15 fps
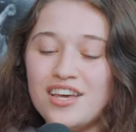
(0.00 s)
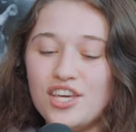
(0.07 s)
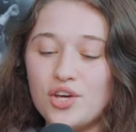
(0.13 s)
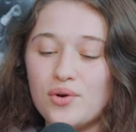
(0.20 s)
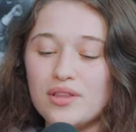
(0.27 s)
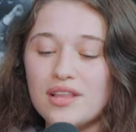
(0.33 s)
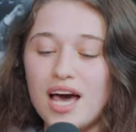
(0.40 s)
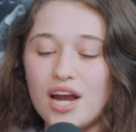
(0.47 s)
you
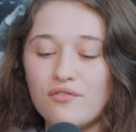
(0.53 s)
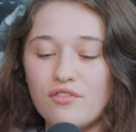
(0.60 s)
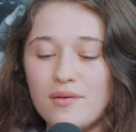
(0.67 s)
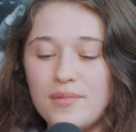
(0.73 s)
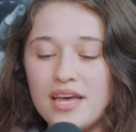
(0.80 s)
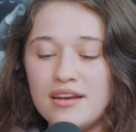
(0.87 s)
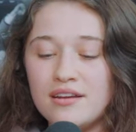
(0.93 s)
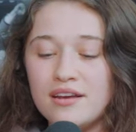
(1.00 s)
know, a lot of
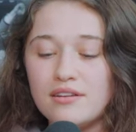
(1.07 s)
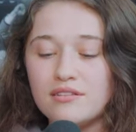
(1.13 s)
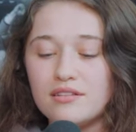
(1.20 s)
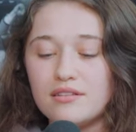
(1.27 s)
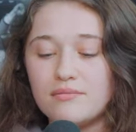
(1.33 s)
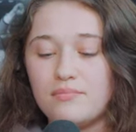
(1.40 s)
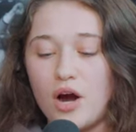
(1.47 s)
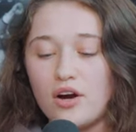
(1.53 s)
women
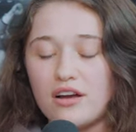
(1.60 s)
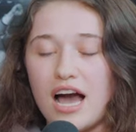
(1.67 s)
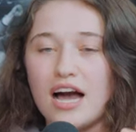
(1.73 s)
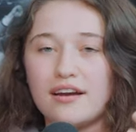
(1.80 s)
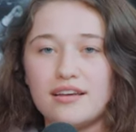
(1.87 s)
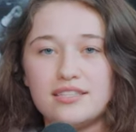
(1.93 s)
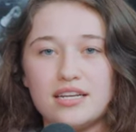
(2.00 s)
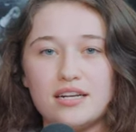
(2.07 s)
are
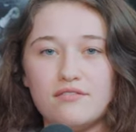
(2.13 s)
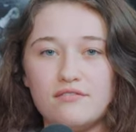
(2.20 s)
cognizant